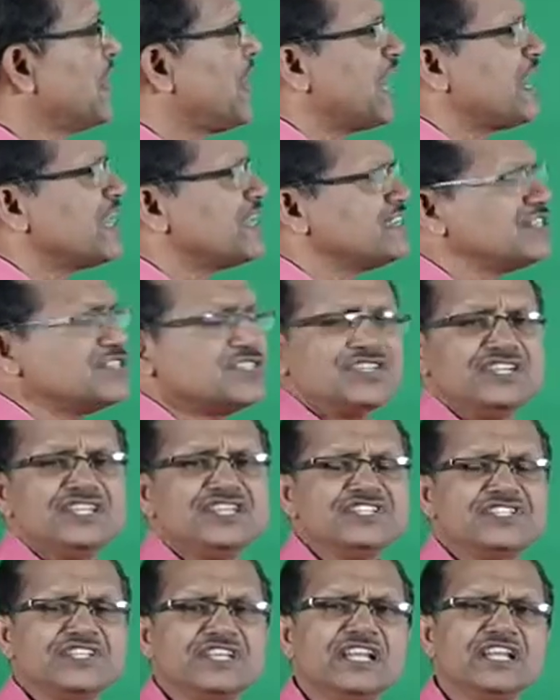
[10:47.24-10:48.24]
And
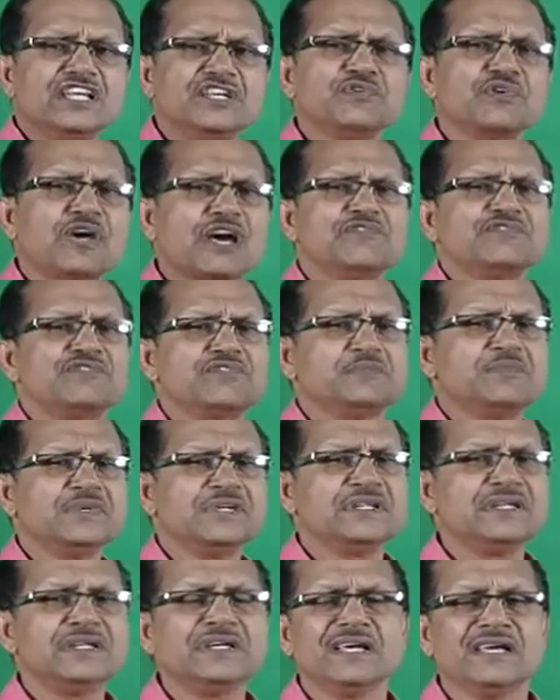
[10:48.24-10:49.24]
initially you have to
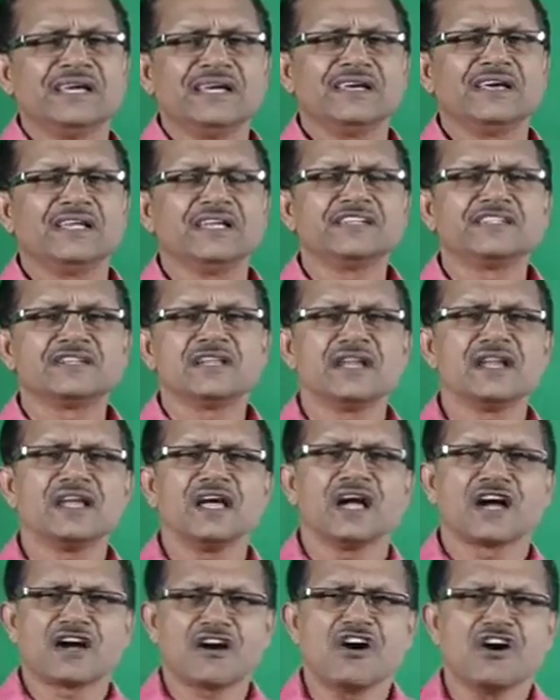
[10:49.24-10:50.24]
be a little
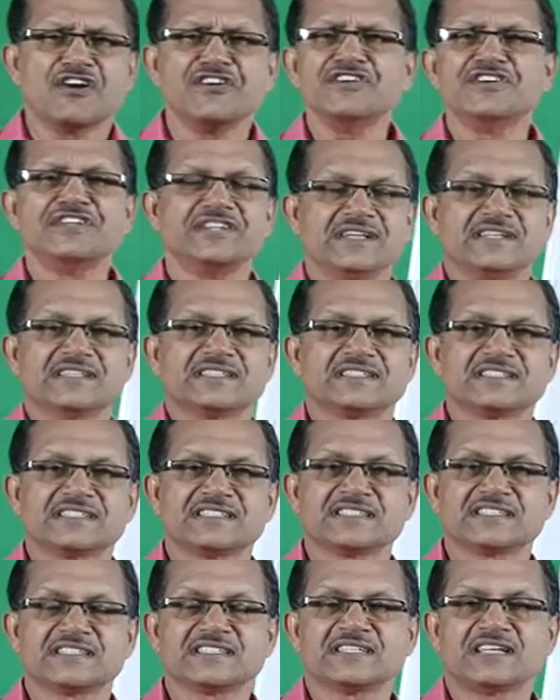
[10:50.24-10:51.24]

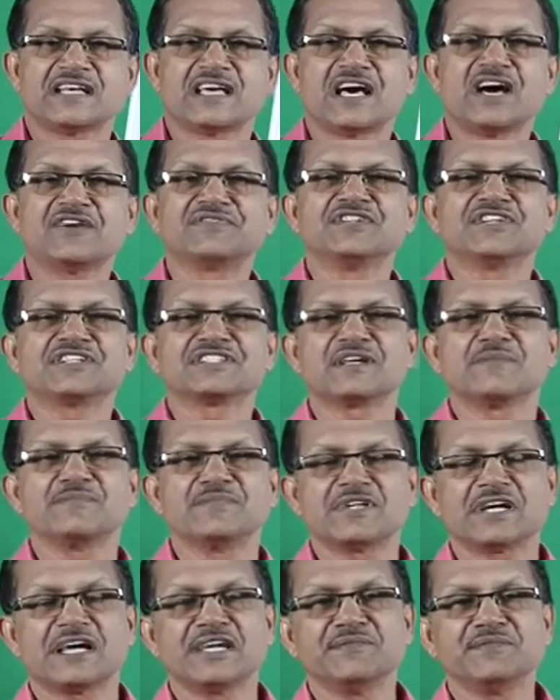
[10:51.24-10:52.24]
conscious after some
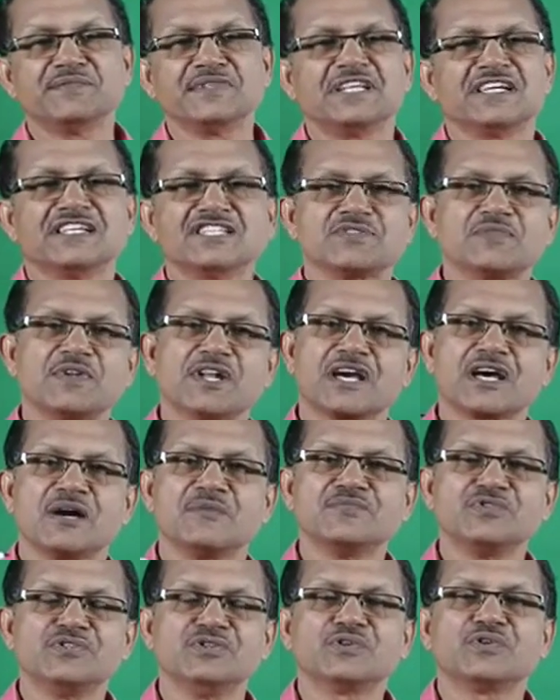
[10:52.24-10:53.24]
time things will
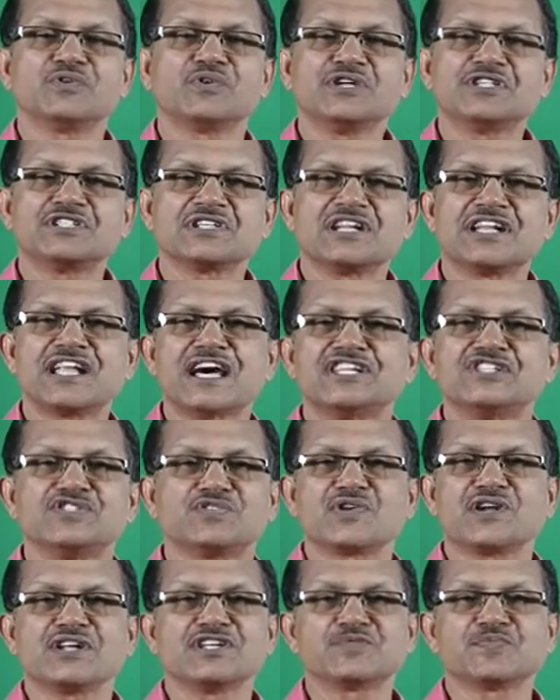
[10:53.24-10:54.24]
come to you quite
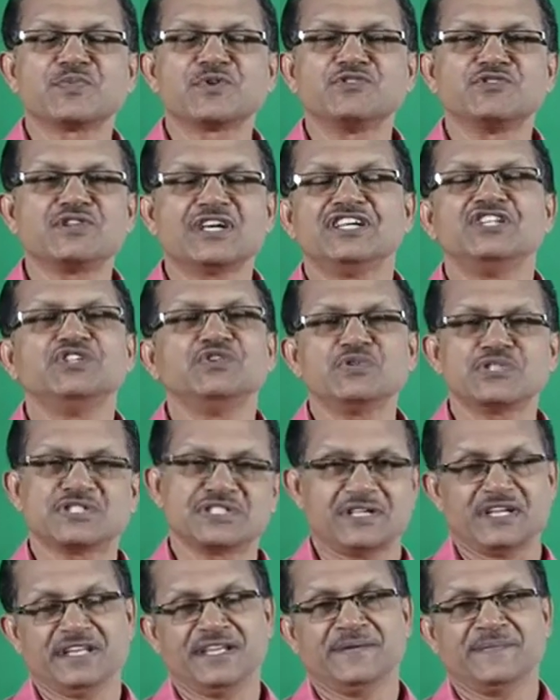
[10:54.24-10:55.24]
naturally
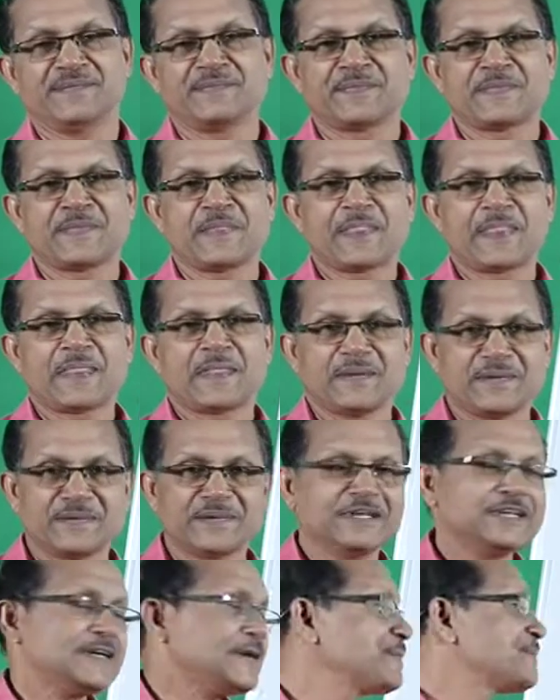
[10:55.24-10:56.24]
spontaneously
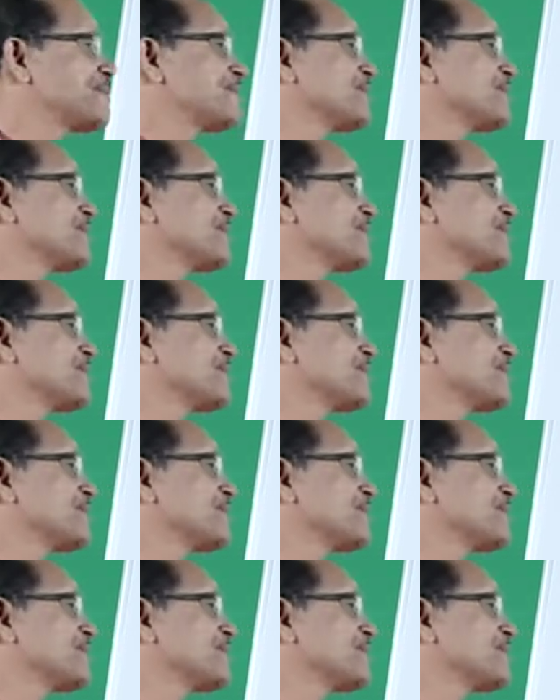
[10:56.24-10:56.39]
okay.